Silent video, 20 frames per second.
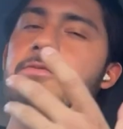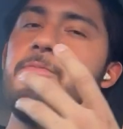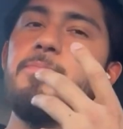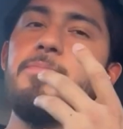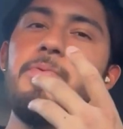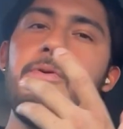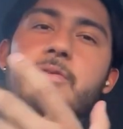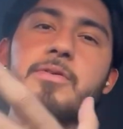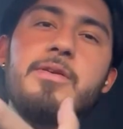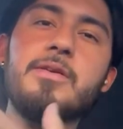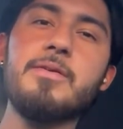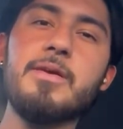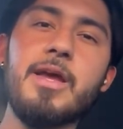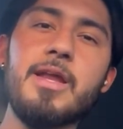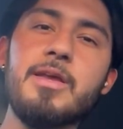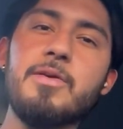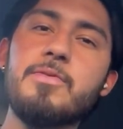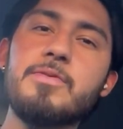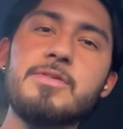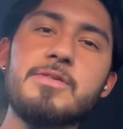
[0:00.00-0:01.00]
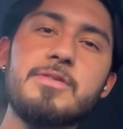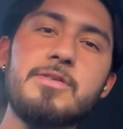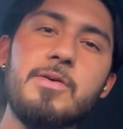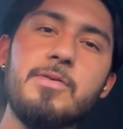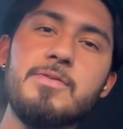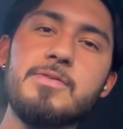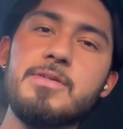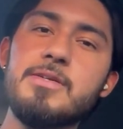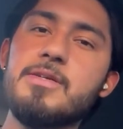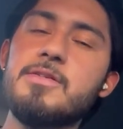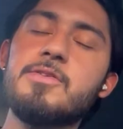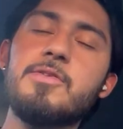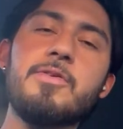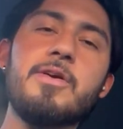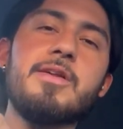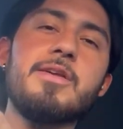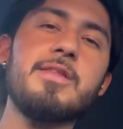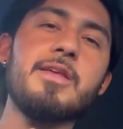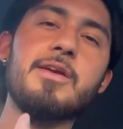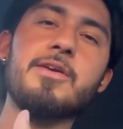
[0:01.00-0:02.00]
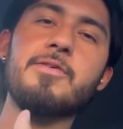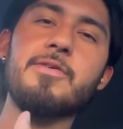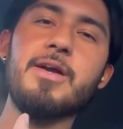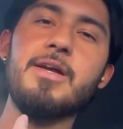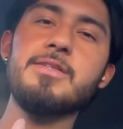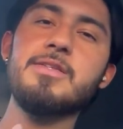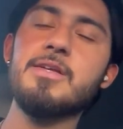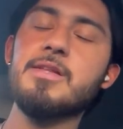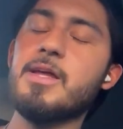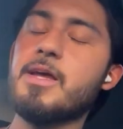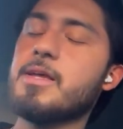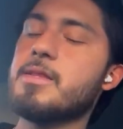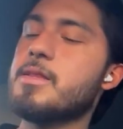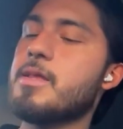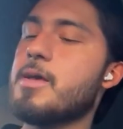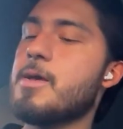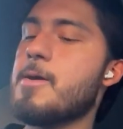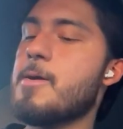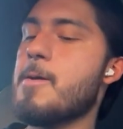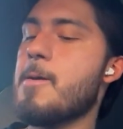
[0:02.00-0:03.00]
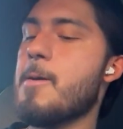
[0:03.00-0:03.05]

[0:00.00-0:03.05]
burn anyone's noses or anything crazy like that.